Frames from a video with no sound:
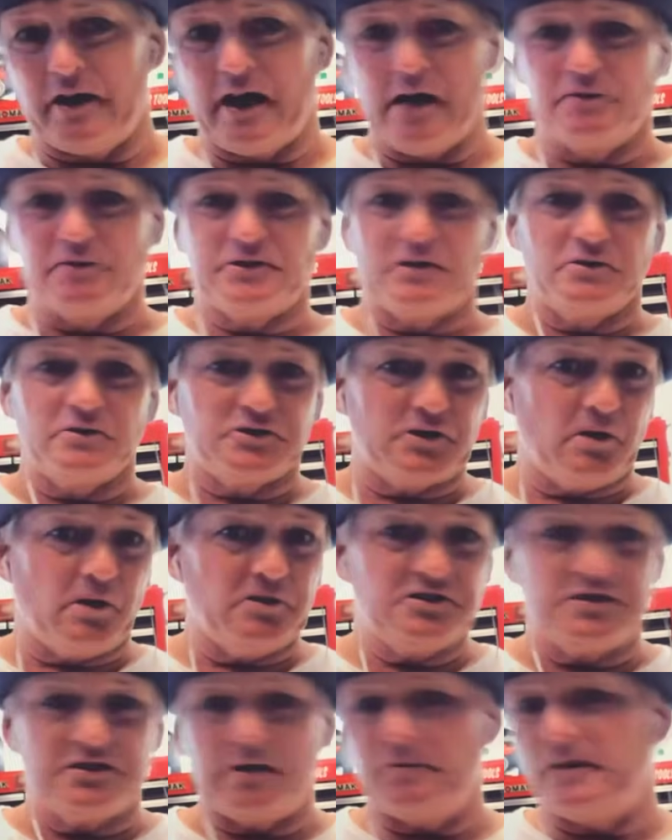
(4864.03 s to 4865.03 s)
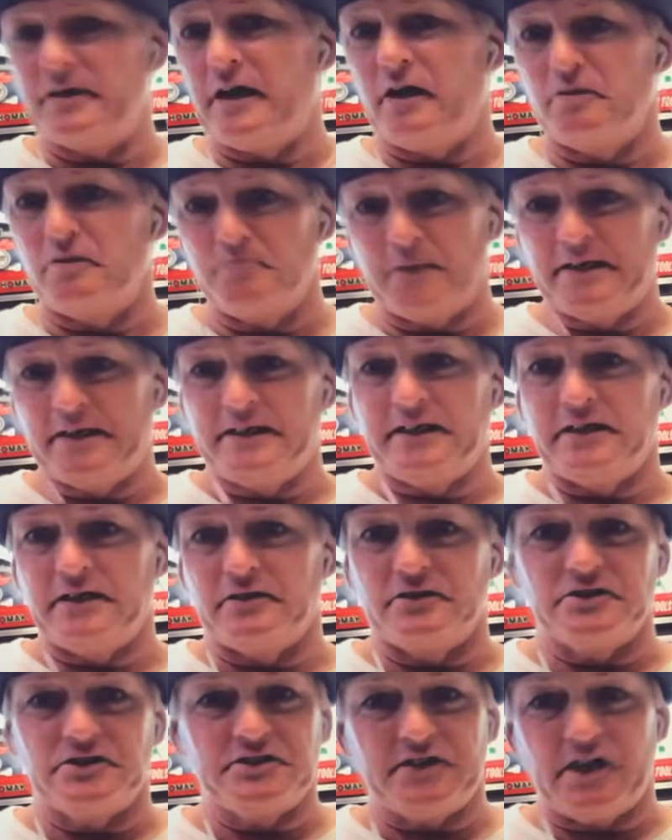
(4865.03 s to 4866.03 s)
I was always giving out my gear
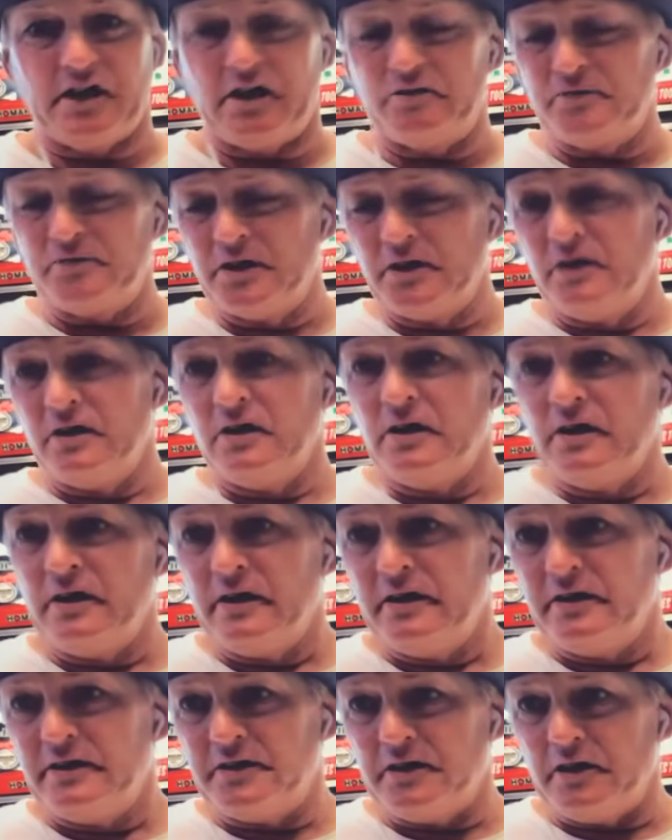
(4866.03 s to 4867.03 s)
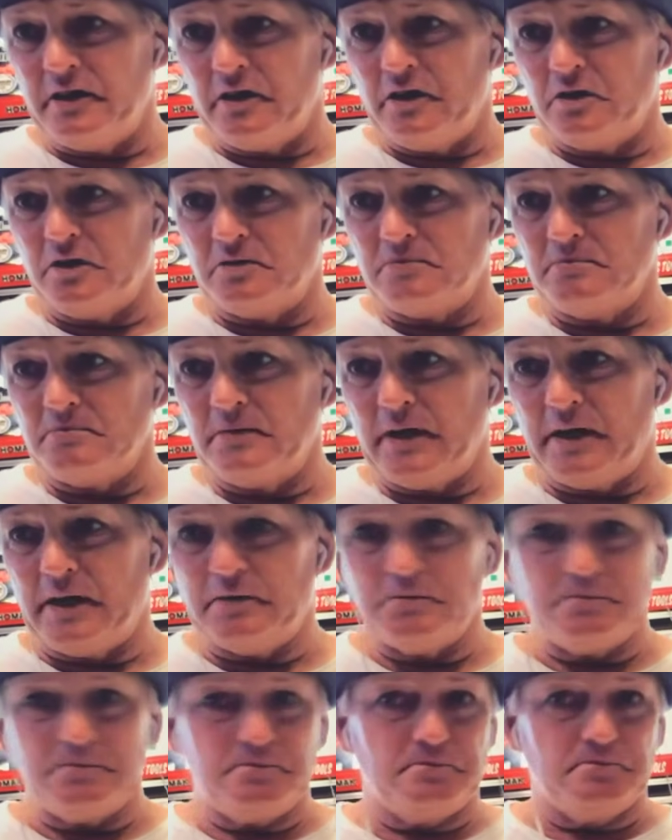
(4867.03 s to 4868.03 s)
and stuff. You know, I
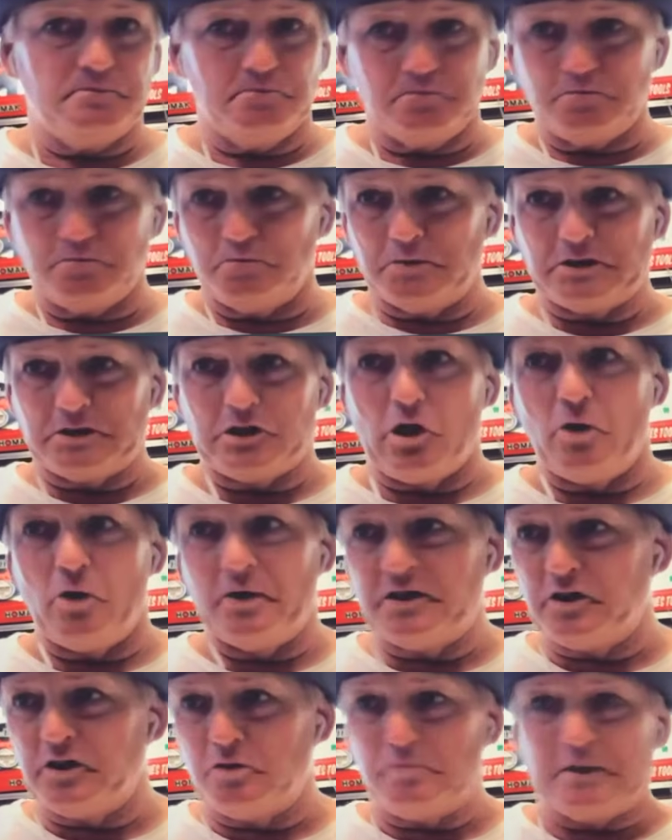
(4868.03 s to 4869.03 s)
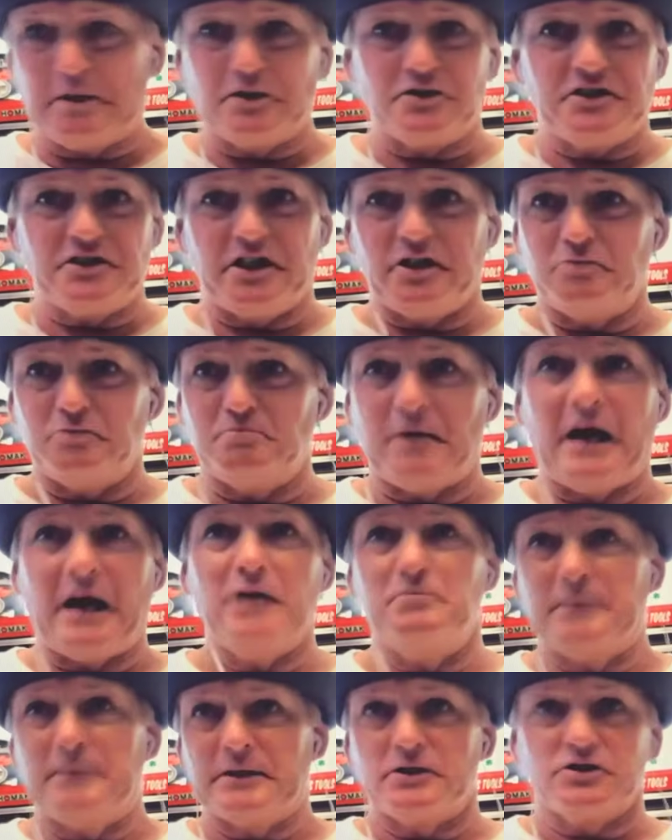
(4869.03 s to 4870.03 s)
would go into the beer tent and buy
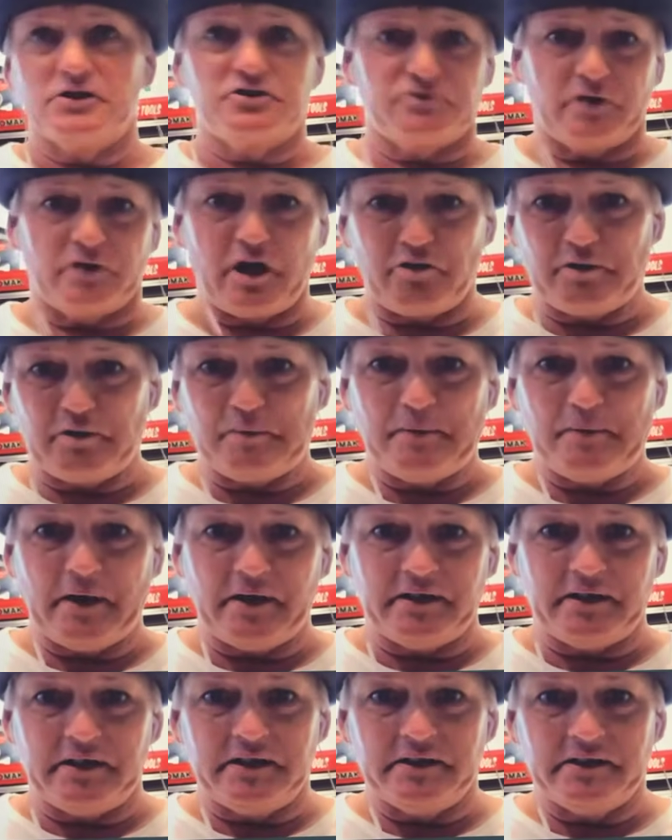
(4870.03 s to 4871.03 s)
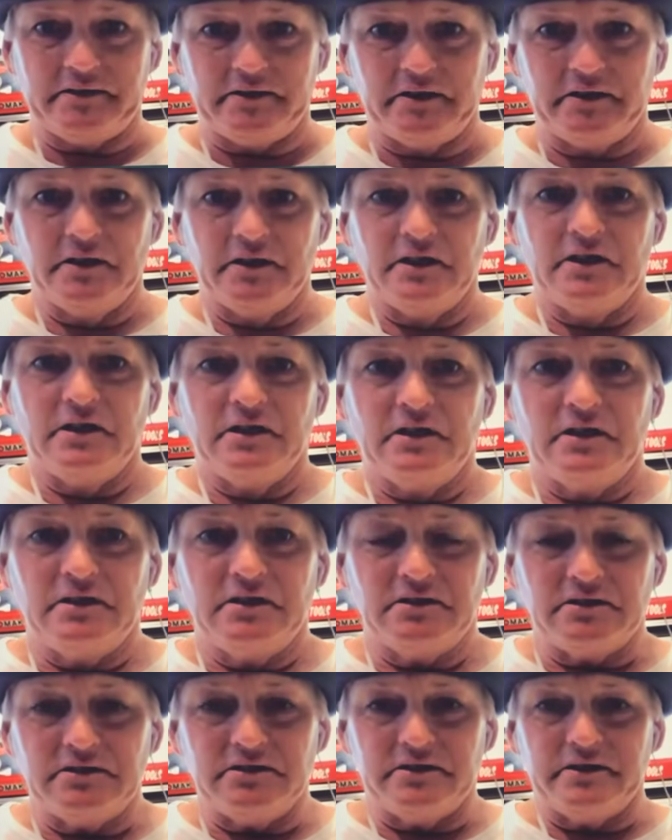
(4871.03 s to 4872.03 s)
beers for everybody. And,
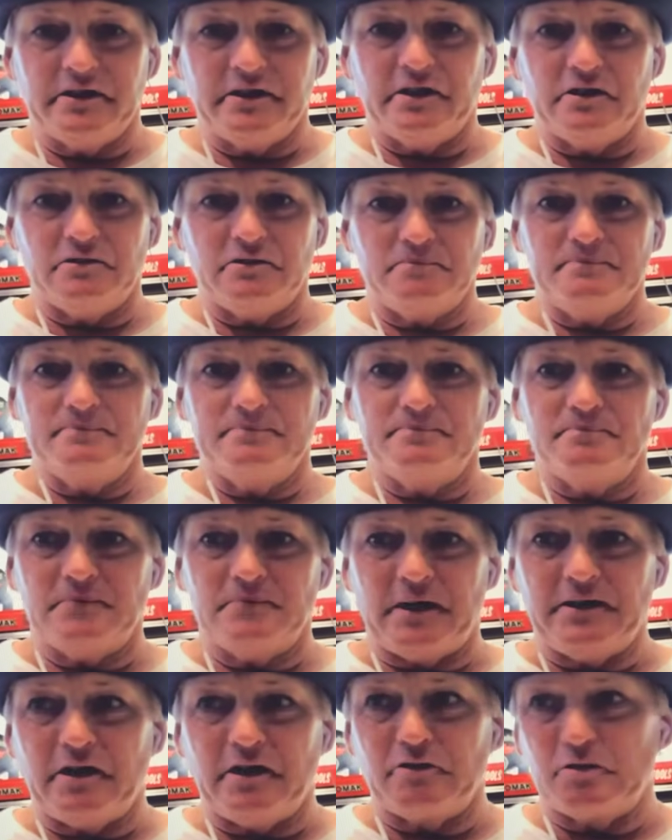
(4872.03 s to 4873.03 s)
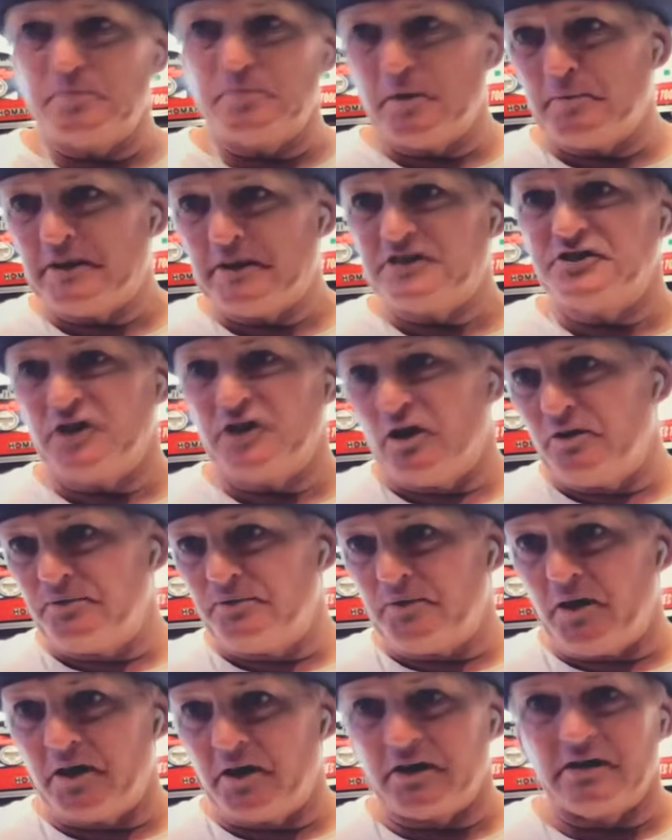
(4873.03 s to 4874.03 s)
you know, I never put myself
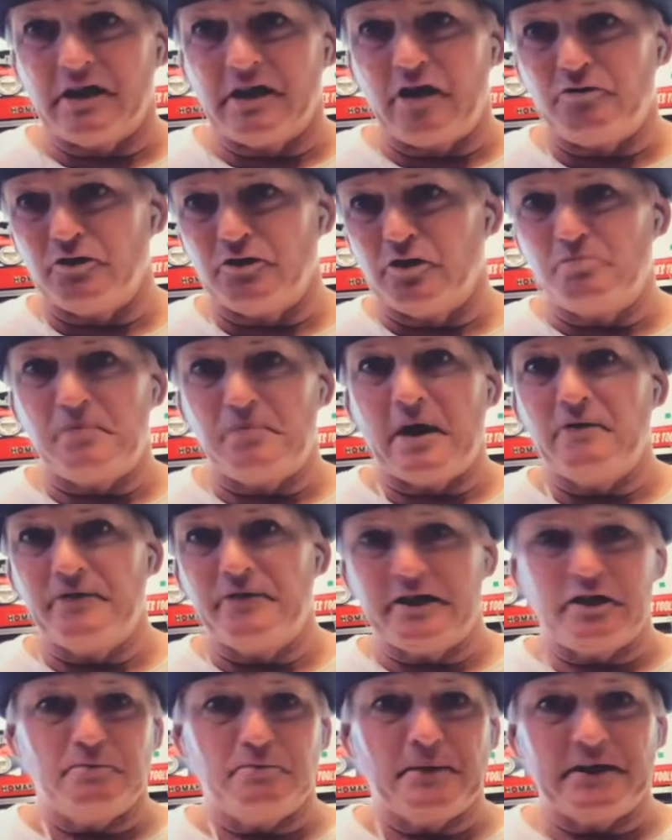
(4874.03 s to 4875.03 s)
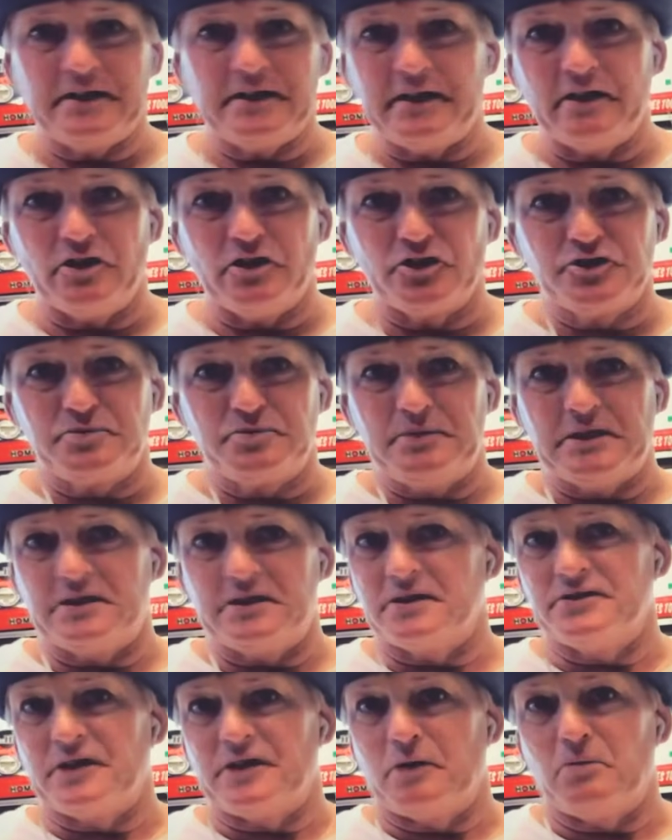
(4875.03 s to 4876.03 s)
on a level above anybody else
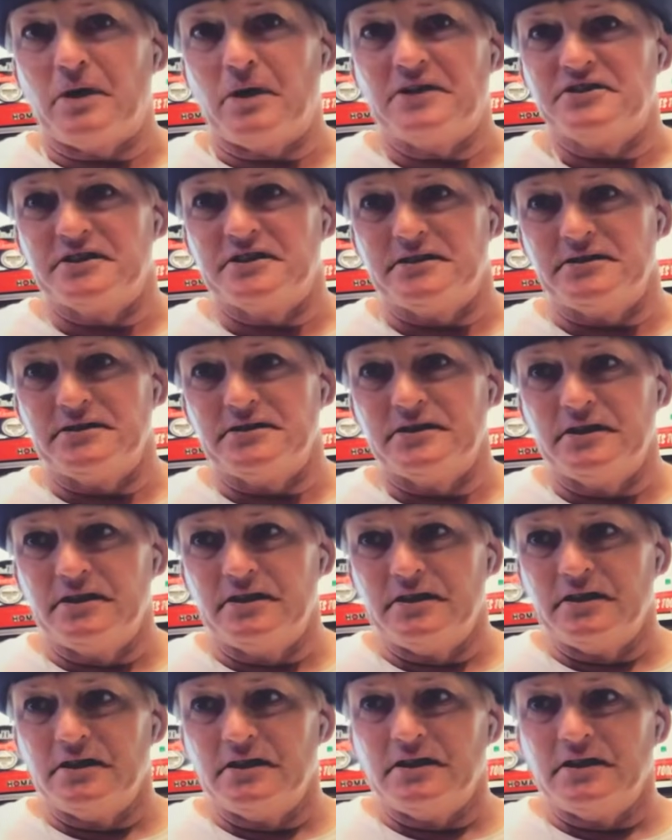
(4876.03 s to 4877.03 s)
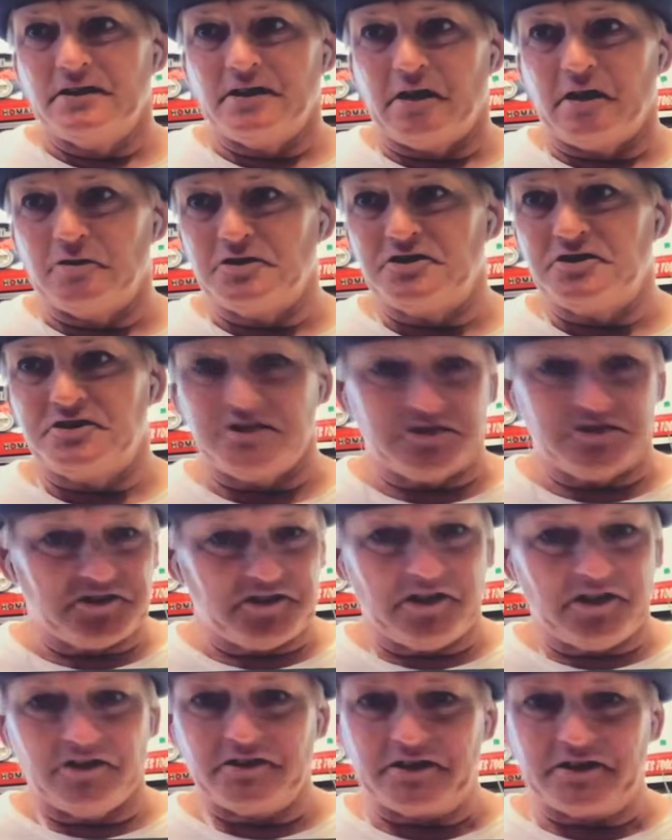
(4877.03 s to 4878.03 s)
because I wasn't. I was just
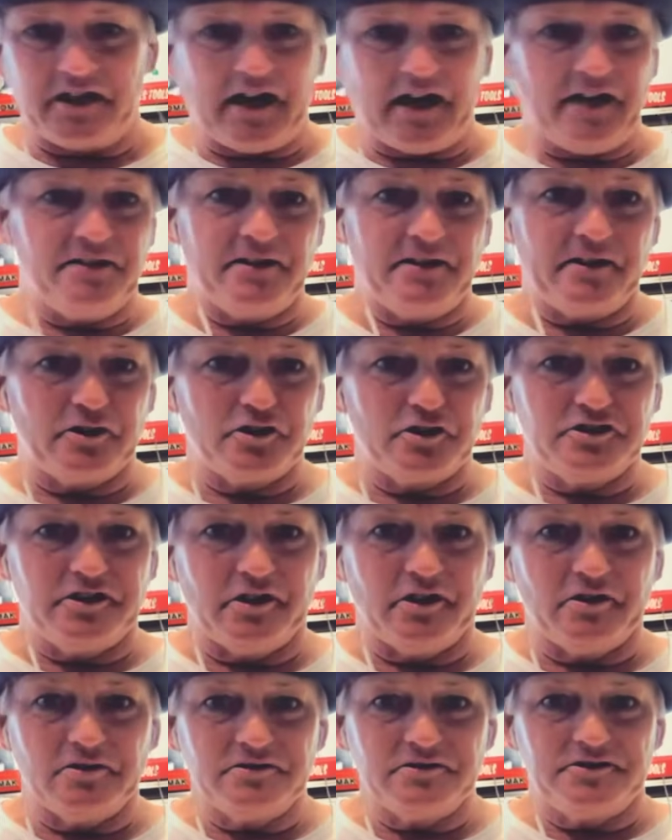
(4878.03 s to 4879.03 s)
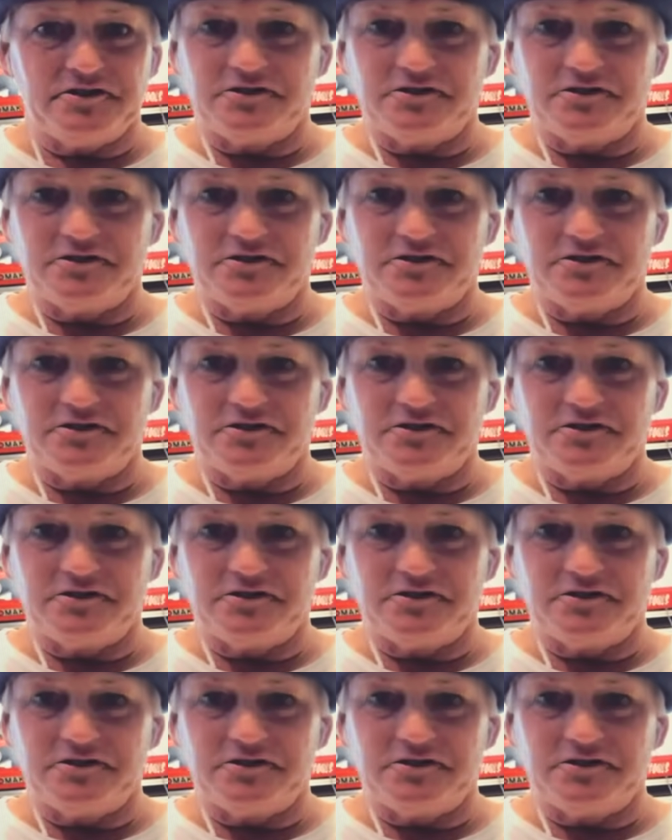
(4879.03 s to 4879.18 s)
another guy there, you know, just